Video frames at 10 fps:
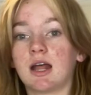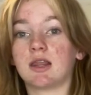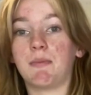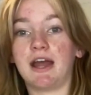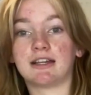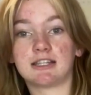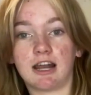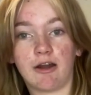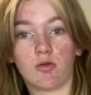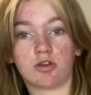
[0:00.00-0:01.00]
the pants that
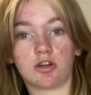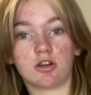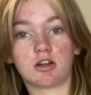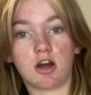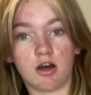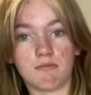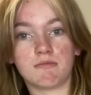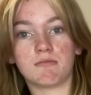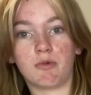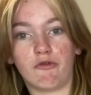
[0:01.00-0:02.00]
I ordered
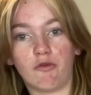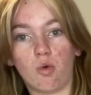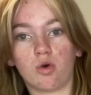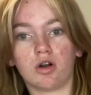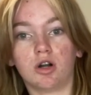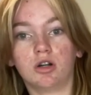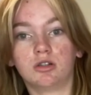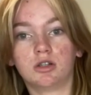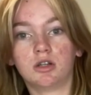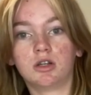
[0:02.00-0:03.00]
come before,
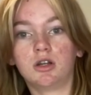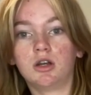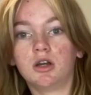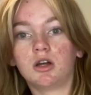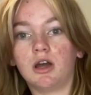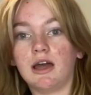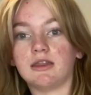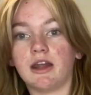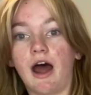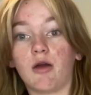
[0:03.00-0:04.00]
and
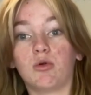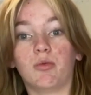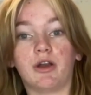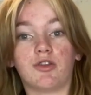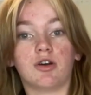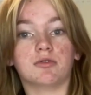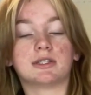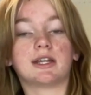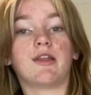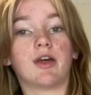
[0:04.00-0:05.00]
then I will wear
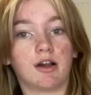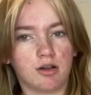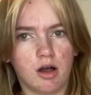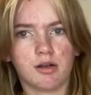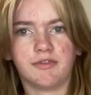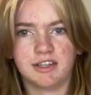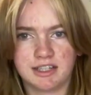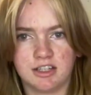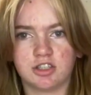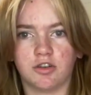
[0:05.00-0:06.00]
those, and then I'll
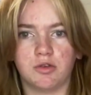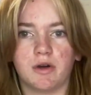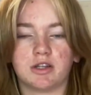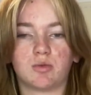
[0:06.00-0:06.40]
obviously show you as